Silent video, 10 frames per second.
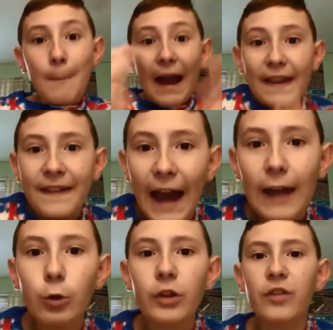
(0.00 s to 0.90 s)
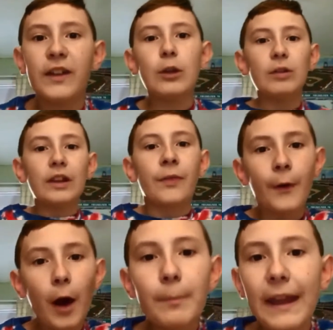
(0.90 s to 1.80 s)
by the title of this video on the
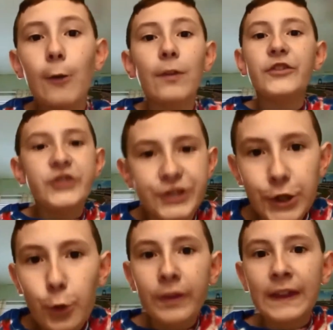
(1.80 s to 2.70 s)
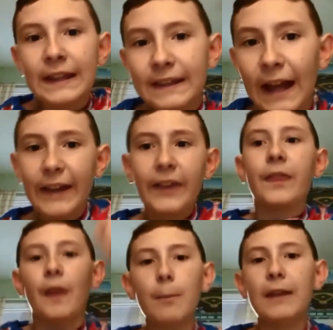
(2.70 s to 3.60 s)
thumbnail, the juicy, nice
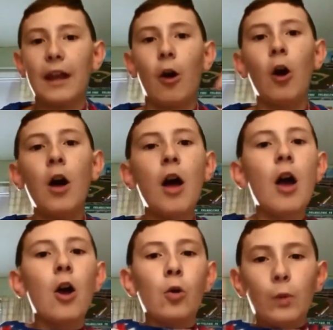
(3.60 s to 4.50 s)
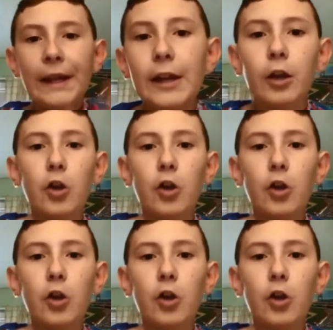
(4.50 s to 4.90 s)
thumbnail, we are